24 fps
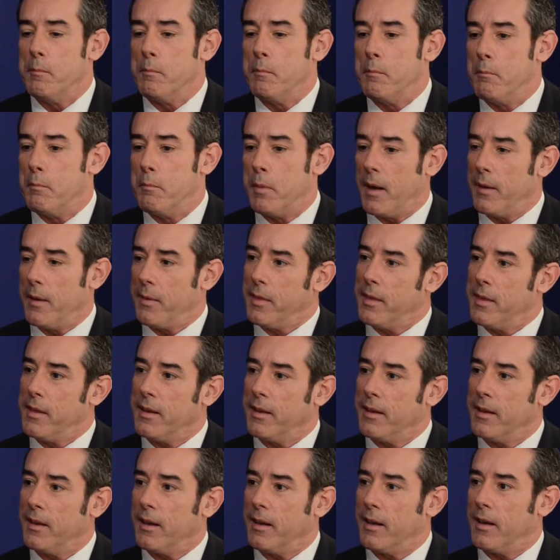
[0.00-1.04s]
but
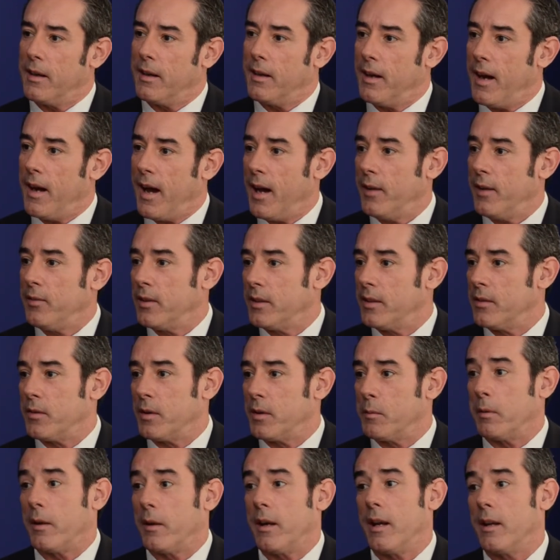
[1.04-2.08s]
the assets for
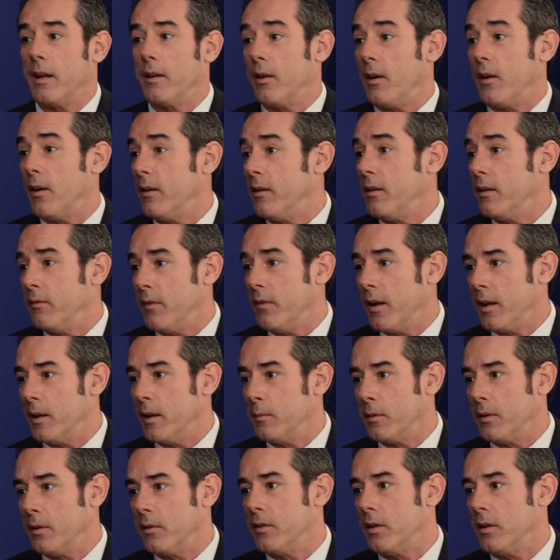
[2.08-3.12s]
the plan are
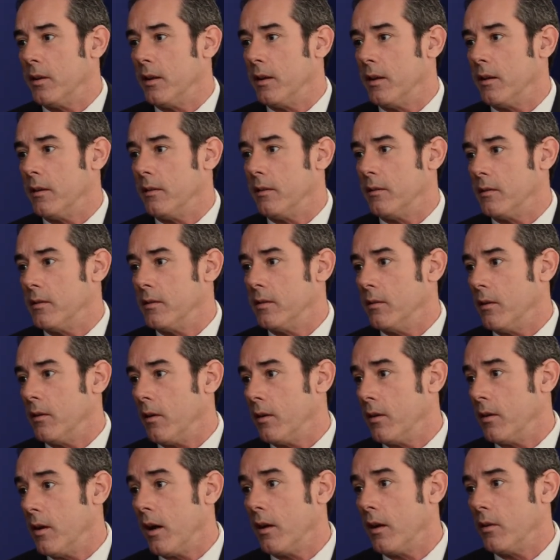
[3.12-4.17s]
available to
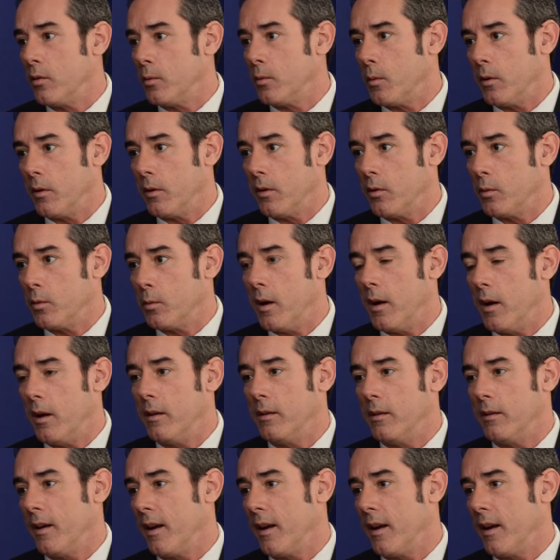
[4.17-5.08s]
our non-sworn as well.